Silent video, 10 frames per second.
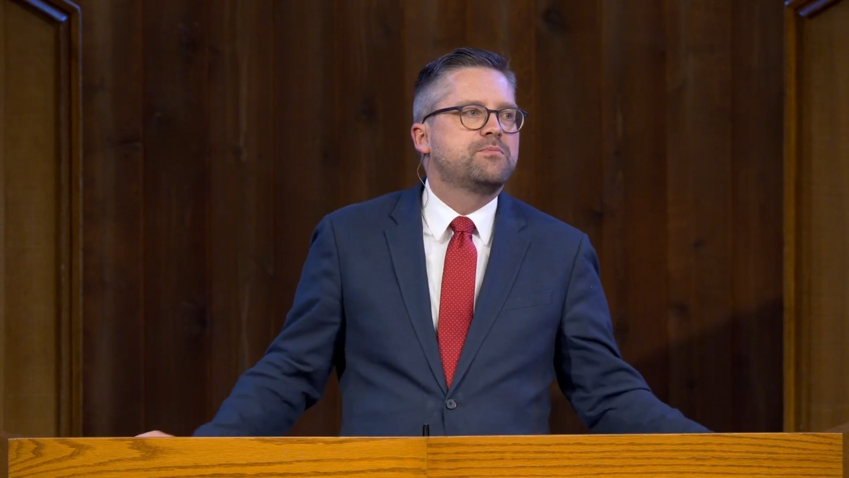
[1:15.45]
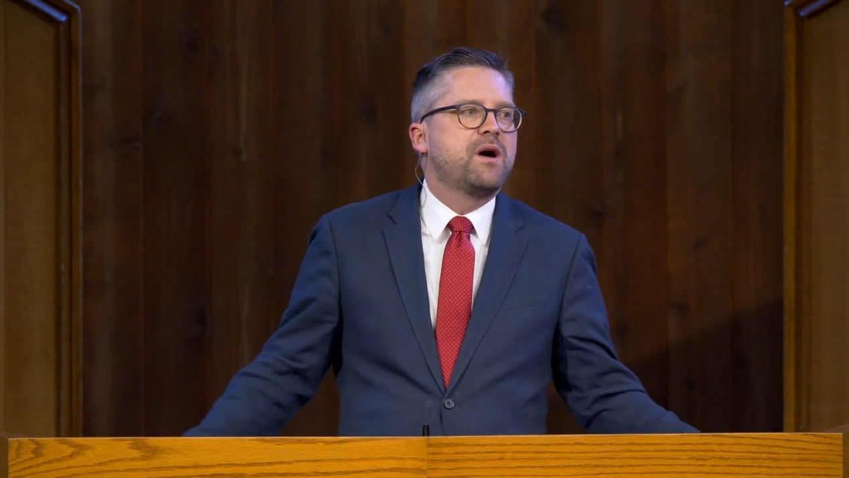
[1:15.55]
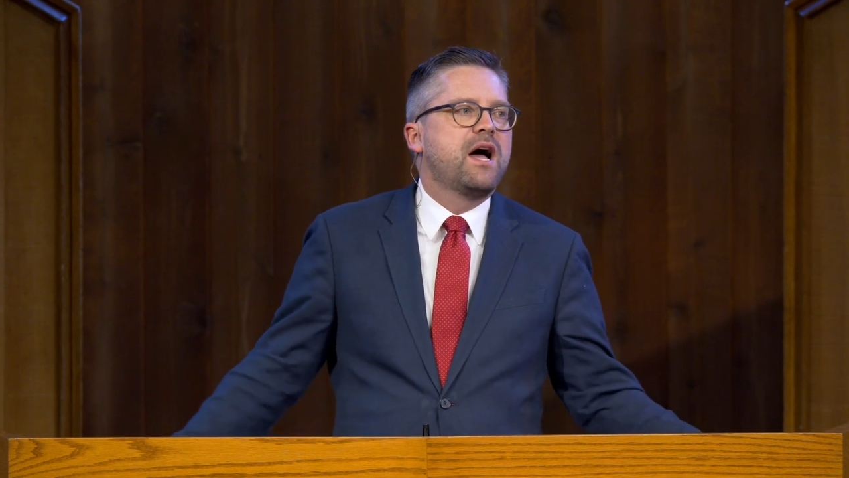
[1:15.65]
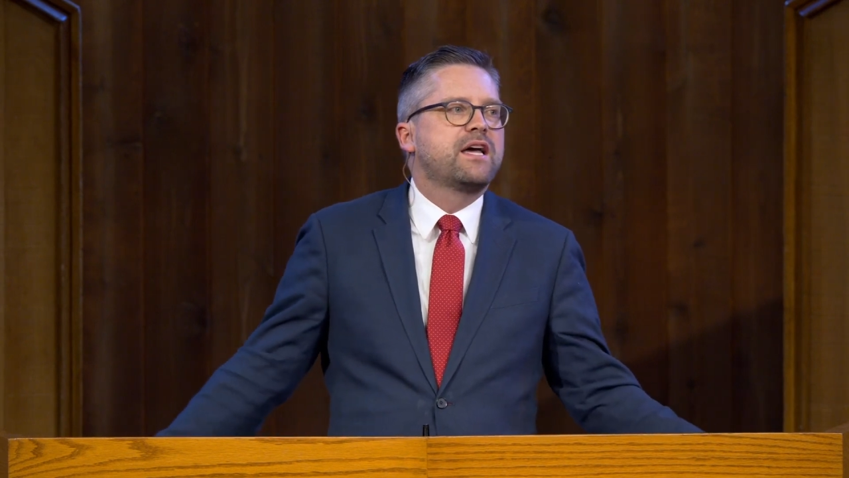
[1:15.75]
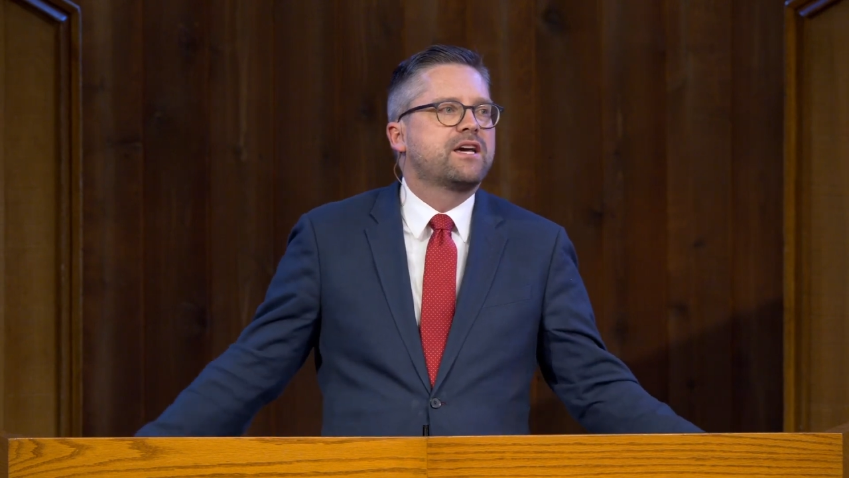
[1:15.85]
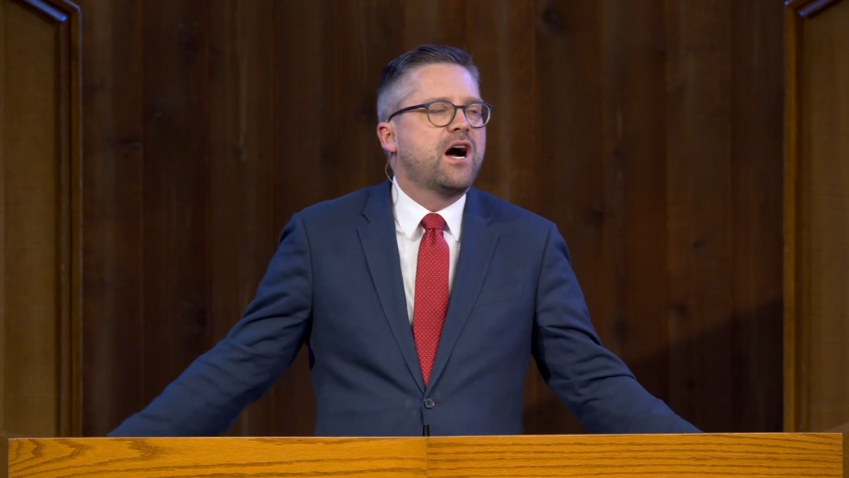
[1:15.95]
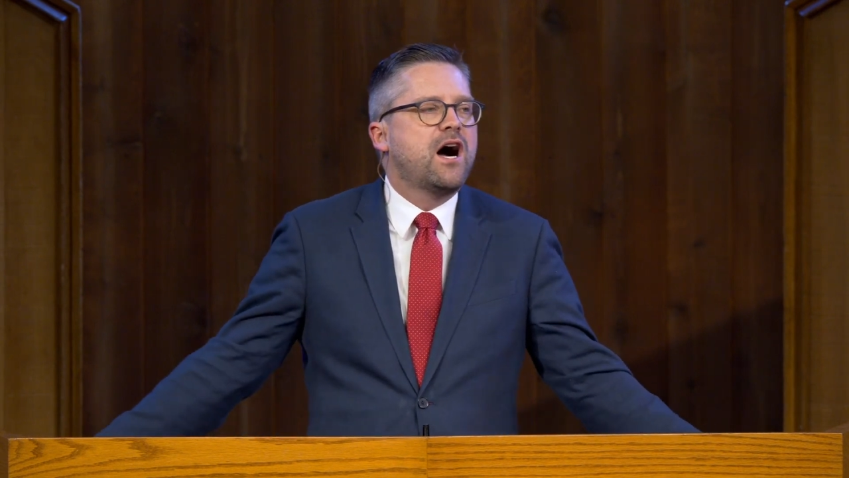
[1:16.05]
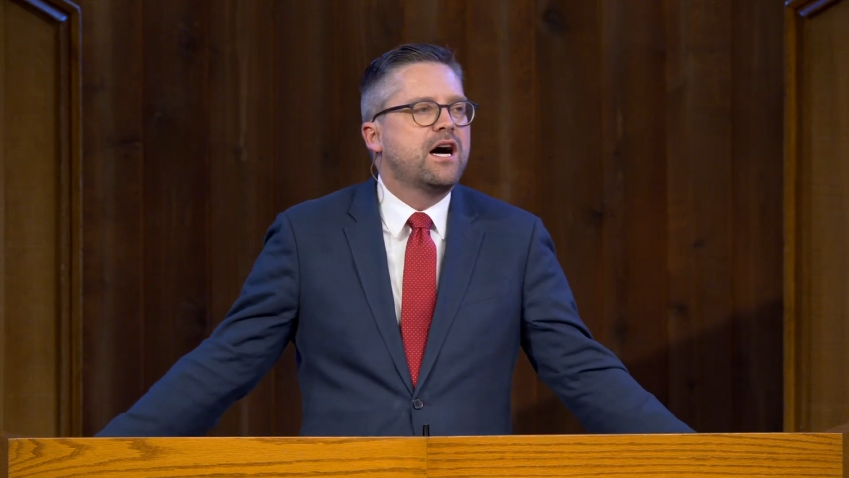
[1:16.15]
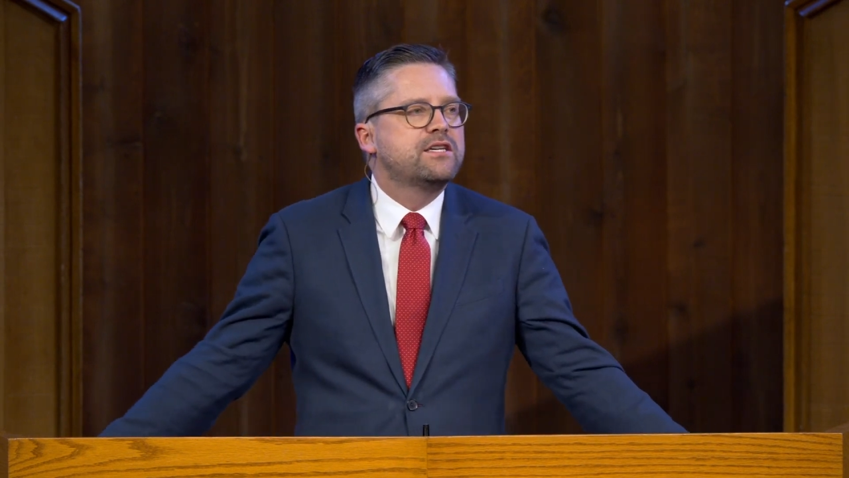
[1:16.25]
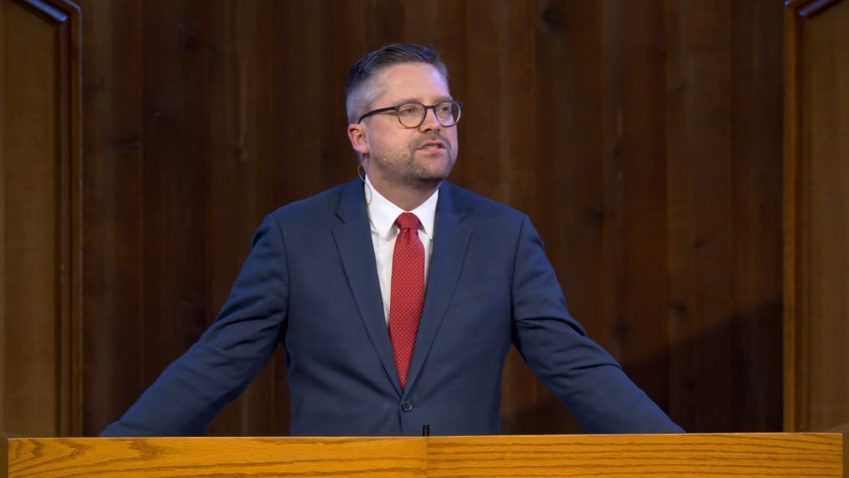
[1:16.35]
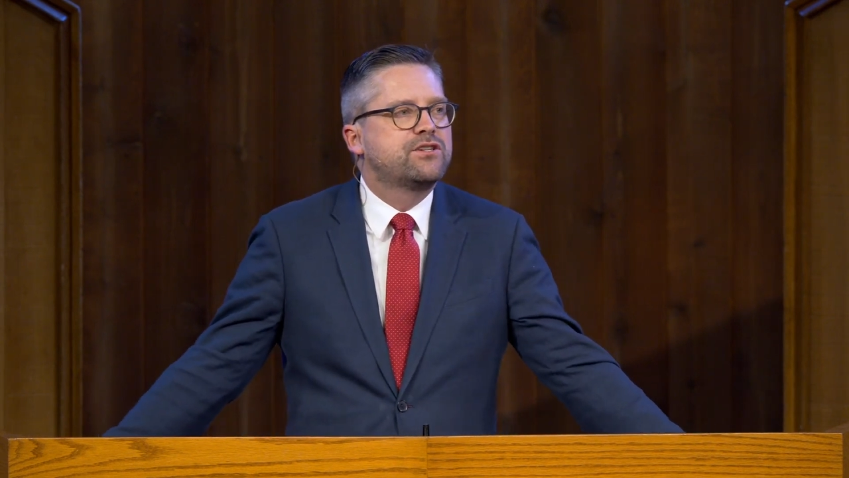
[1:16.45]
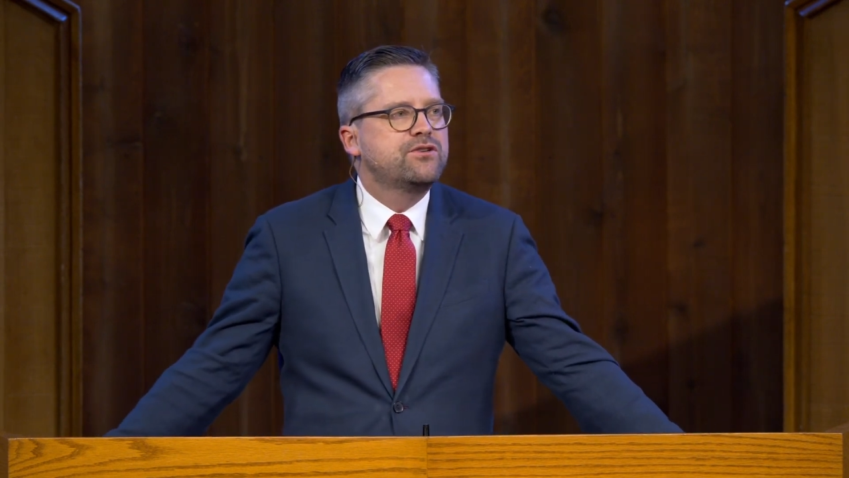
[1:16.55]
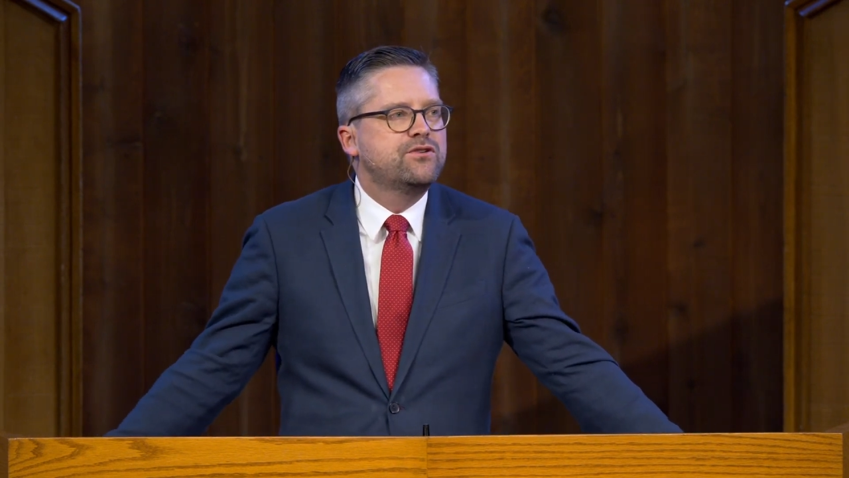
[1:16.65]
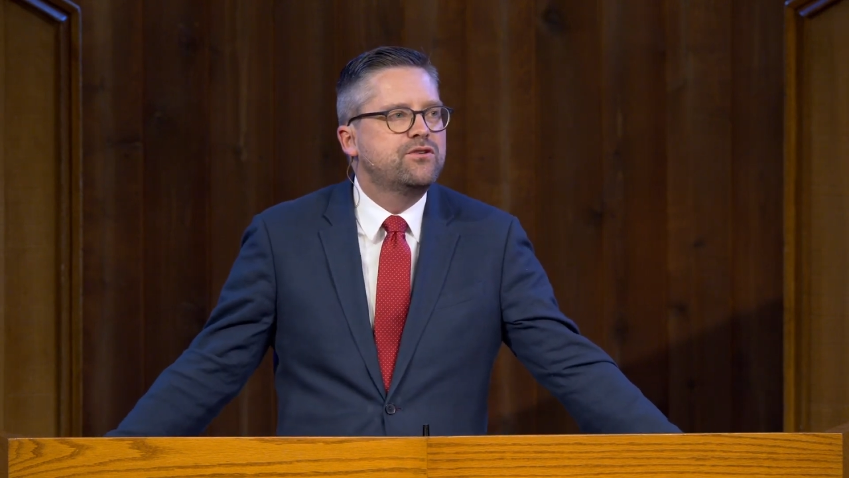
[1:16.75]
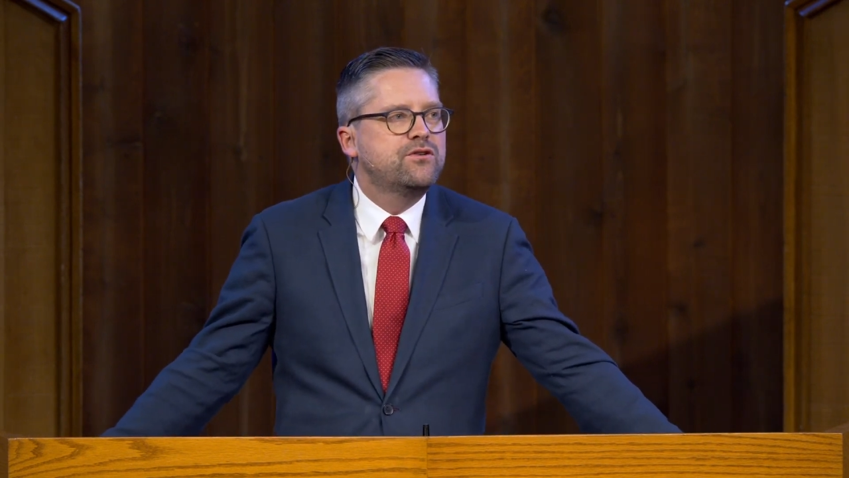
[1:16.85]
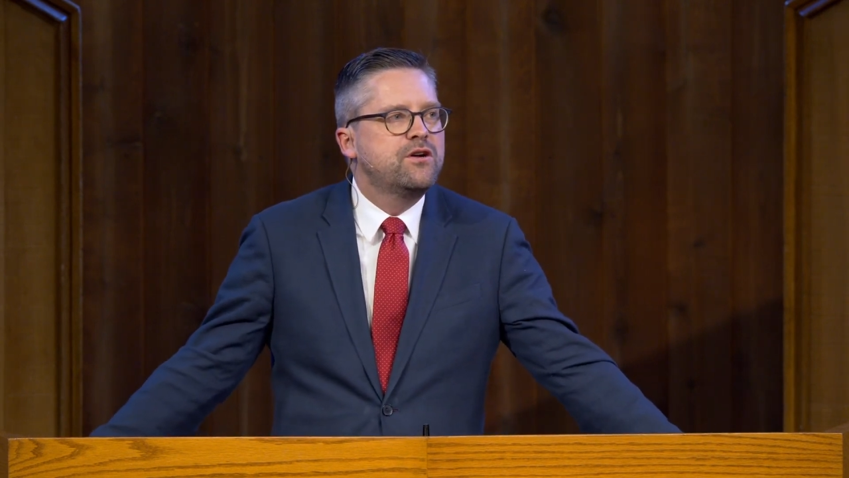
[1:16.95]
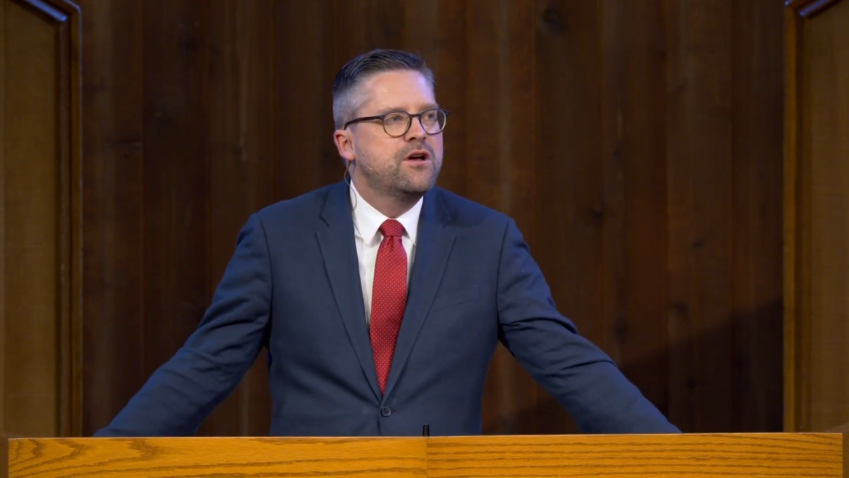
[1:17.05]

by God to